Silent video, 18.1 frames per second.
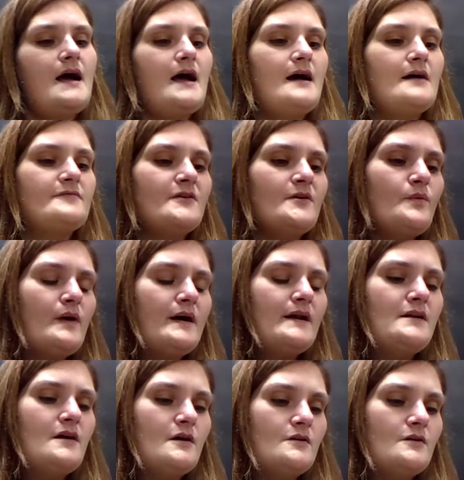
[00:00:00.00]

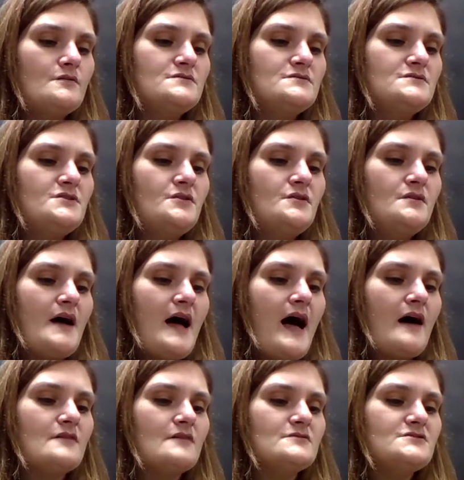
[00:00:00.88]
Everyone knows
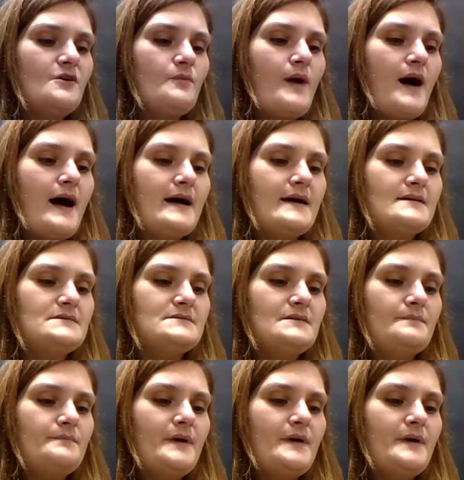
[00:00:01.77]
owls are wise,